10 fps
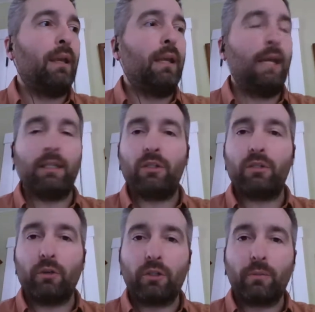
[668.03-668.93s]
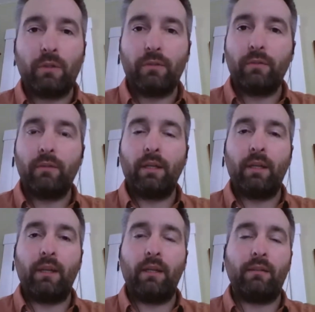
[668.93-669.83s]
It's searchable.
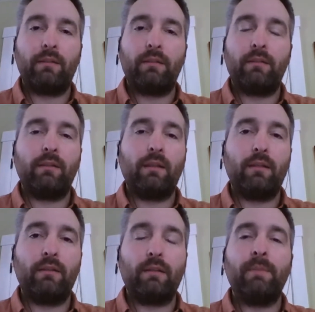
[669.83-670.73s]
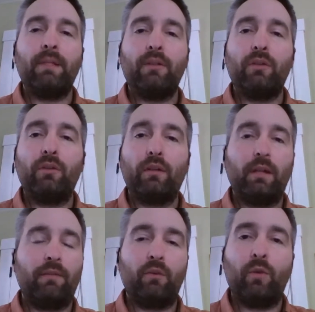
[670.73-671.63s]
It's something you can,
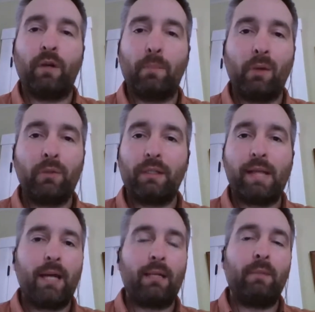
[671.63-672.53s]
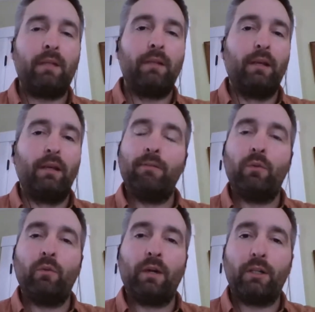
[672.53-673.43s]
if you want to post a document, if you
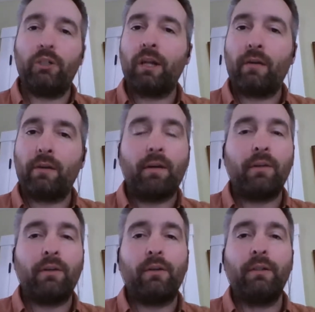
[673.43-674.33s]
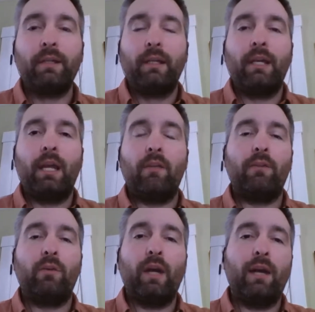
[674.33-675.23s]
want to share an article, if
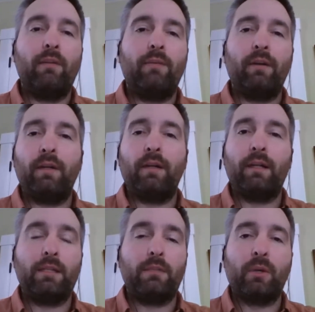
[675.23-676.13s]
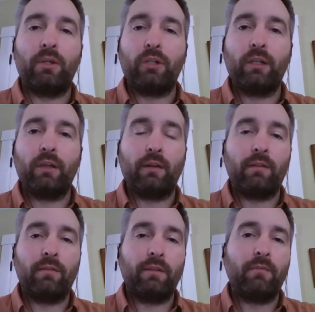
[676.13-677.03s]
you have a spreadsheet
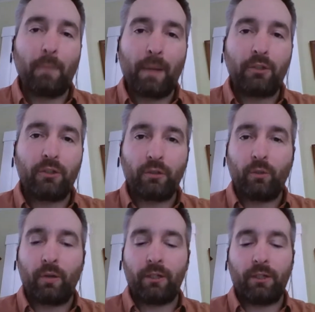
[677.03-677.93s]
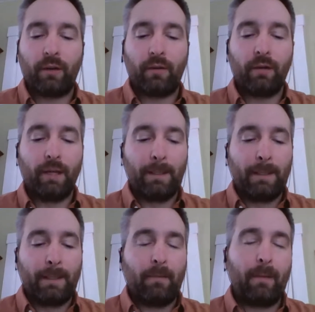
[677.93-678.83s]
of information you want to share,
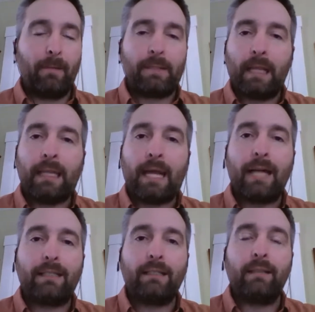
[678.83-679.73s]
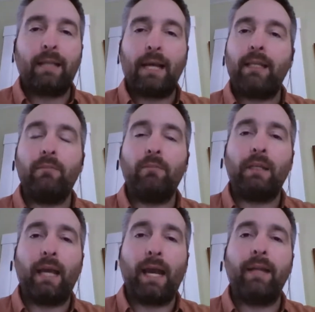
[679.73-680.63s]
there's a lot that can
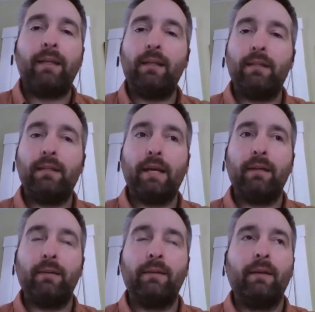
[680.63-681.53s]
be added and done